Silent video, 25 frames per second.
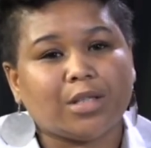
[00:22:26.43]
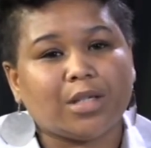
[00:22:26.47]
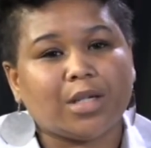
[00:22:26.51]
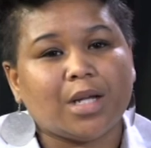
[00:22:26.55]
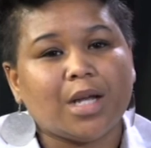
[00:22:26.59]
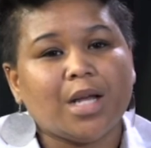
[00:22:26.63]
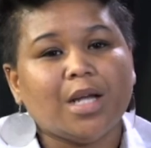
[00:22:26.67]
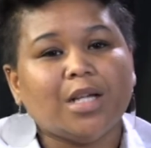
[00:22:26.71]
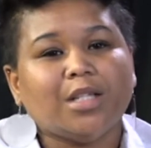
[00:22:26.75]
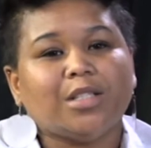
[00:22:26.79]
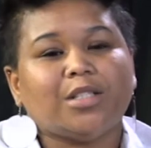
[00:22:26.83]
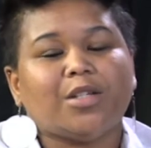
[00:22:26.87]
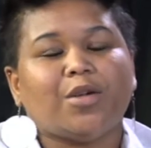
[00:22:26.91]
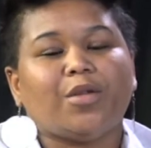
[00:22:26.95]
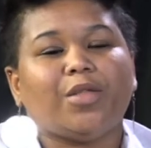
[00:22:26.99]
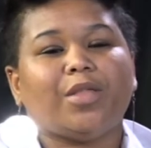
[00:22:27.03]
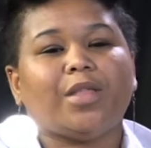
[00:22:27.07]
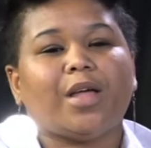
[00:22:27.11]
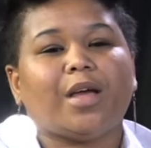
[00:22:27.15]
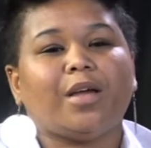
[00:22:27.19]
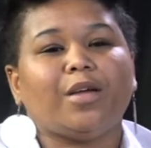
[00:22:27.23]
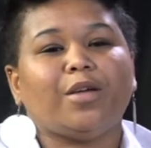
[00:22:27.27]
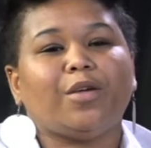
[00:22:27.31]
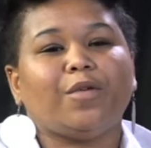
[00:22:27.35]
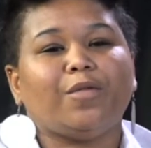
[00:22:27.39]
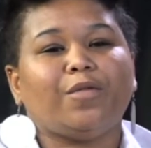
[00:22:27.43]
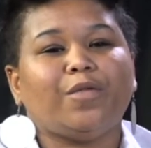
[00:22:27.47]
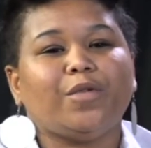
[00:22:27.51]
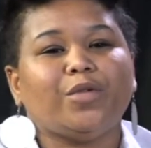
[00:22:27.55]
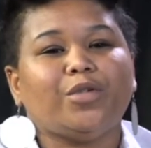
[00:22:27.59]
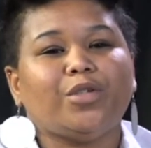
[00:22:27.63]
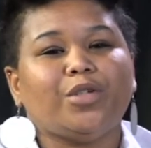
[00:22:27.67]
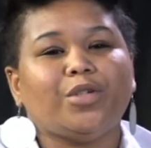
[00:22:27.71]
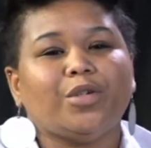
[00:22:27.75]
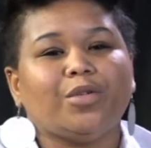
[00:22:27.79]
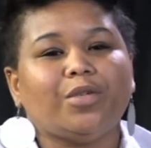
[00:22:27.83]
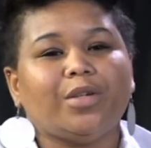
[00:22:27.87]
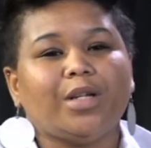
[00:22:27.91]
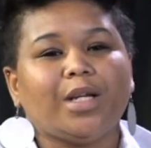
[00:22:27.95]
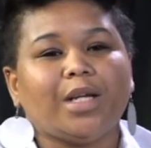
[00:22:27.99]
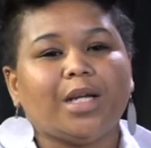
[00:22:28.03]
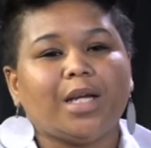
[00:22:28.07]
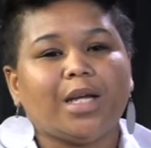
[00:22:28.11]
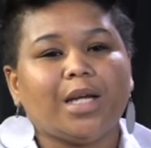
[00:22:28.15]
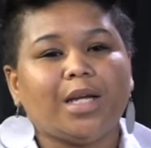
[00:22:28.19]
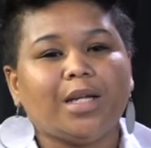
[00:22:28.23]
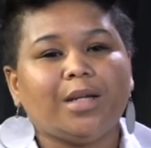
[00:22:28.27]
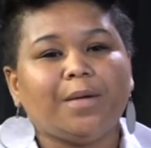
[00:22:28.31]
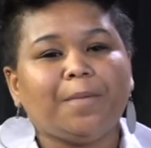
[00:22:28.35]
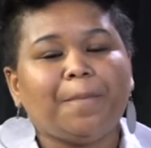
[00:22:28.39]
So thank you for tuning
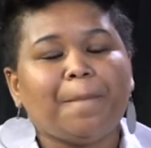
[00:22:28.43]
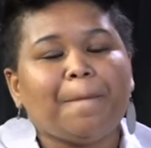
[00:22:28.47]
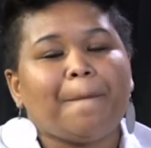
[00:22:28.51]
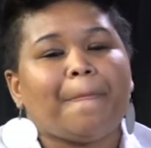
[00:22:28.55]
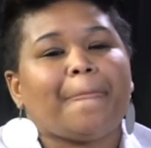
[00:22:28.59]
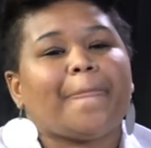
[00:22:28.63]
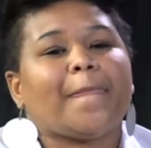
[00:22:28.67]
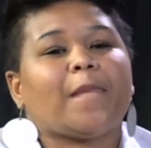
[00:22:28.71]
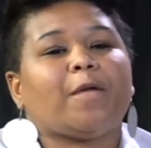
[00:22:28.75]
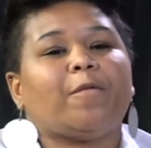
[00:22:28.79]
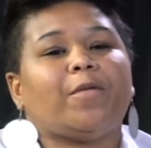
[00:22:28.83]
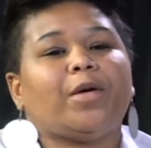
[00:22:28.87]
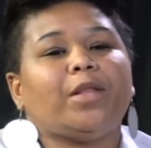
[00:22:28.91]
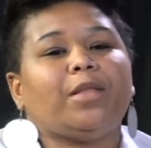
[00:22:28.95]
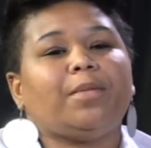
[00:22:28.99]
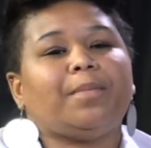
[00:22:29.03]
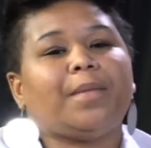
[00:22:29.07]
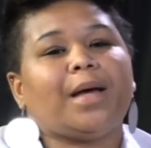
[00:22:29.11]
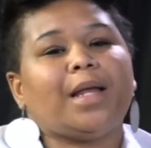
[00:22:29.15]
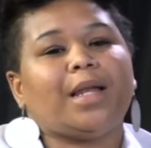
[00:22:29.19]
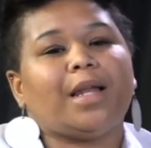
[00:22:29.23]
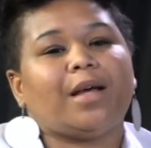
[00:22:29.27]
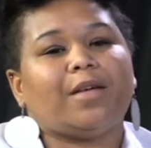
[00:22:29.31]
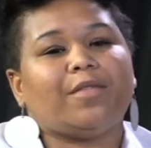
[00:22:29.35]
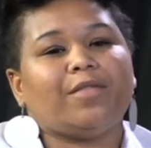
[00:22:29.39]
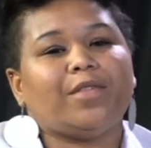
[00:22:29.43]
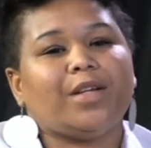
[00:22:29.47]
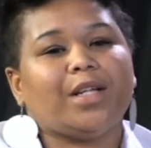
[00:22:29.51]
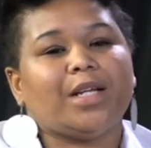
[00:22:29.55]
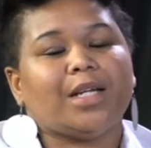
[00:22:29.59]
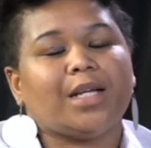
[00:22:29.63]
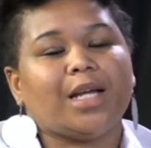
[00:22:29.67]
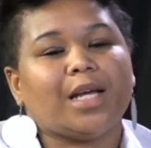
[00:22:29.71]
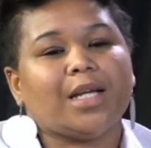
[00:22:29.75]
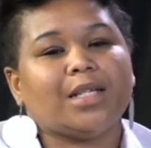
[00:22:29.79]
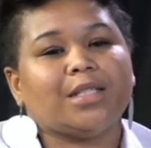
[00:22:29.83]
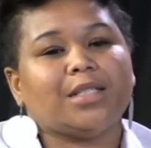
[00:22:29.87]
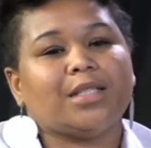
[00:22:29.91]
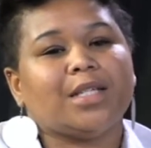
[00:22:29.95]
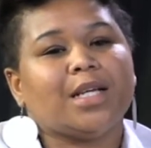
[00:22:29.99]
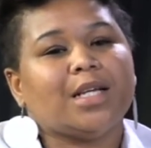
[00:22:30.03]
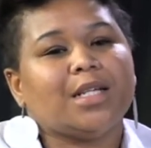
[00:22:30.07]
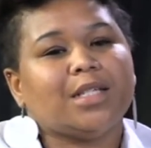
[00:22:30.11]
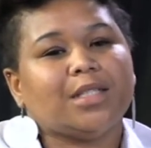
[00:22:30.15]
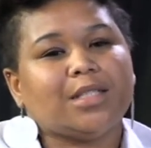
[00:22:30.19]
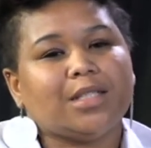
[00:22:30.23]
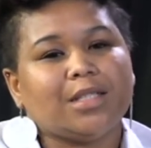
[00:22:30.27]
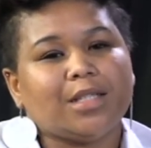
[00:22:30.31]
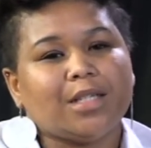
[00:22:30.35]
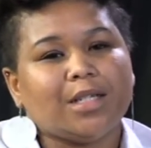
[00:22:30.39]
in with my lovely guest,
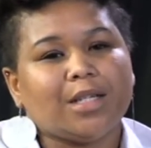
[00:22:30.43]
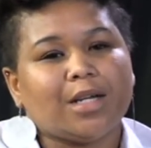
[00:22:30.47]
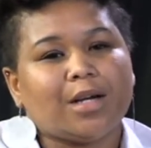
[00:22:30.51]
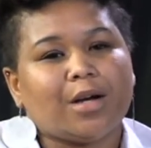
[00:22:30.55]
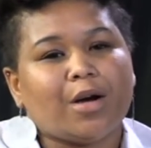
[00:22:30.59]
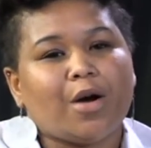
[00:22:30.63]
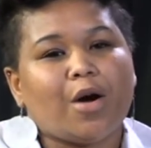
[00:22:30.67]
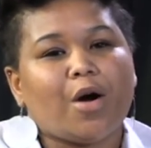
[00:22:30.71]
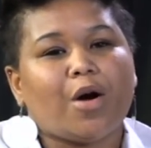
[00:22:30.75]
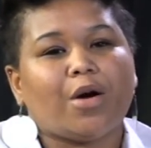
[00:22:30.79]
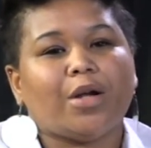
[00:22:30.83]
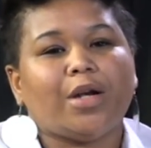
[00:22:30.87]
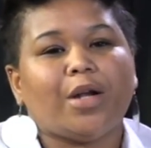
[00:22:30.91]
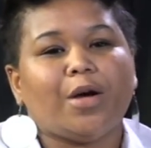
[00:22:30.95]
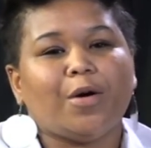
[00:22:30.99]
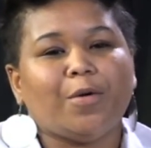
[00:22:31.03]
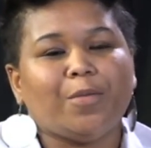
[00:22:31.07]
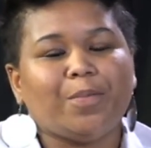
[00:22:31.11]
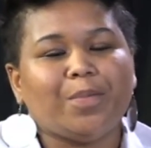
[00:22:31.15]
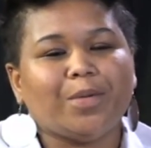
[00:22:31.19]
Sia, on Open